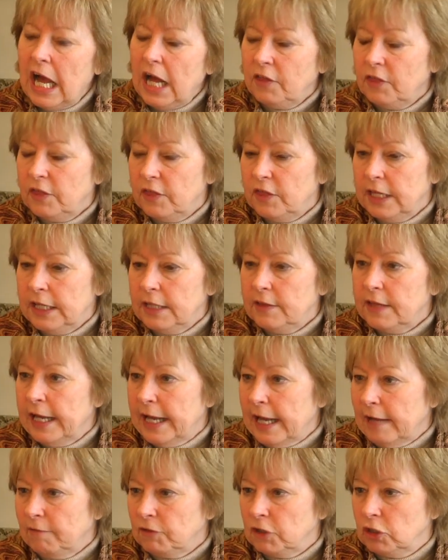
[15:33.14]
I think they
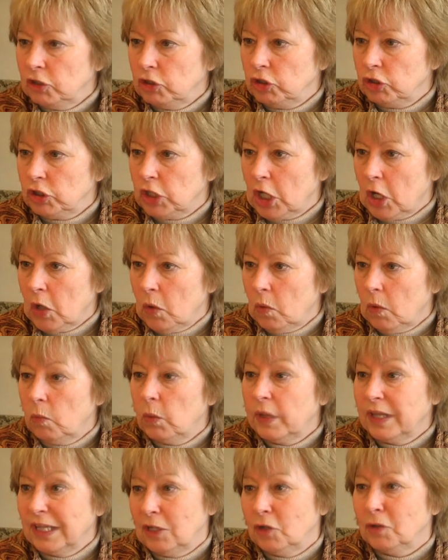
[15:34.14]
have to show a
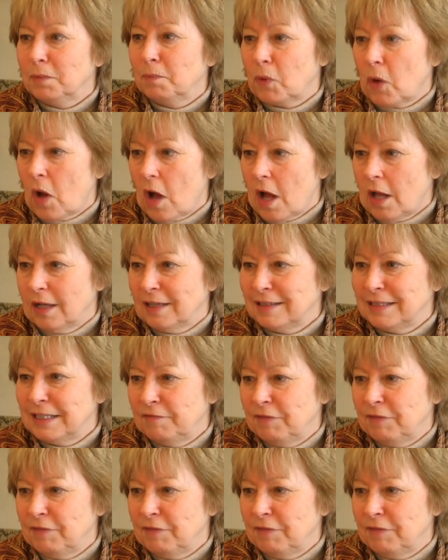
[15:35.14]
really good product,